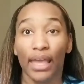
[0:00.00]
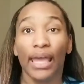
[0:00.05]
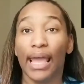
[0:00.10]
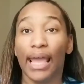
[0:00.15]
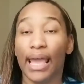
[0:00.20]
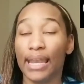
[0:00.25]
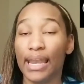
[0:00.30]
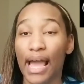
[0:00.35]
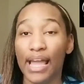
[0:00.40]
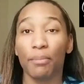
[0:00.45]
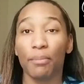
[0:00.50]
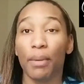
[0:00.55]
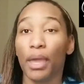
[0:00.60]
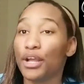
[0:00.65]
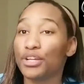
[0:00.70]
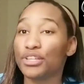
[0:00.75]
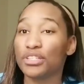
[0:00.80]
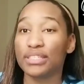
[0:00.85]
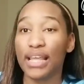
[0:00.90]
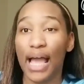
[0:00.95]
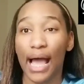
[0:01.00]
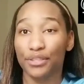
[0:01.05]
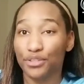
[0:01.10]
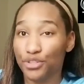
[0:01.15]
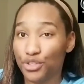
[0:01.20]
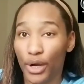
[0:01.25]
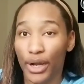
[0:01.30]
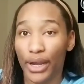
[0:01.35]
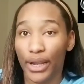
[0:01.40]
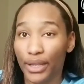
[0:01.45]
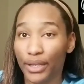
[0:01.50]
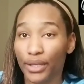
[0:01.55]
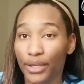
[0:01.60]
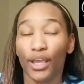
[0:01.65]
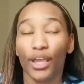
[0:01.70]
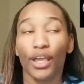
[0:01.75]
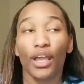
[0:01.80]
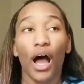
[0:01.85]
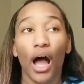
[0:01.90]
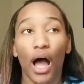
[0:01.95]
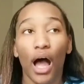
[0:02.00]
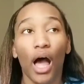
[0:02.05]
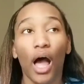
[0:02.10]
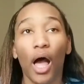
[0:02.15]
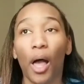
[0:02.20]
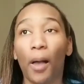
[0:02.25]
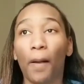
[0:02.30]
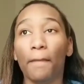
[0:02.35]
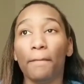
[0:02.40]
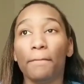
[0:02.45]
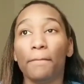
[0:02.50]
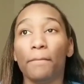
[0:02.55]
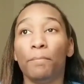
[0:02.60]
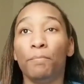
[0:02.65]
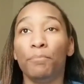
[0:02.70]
And now your marriage is down the drain. Um,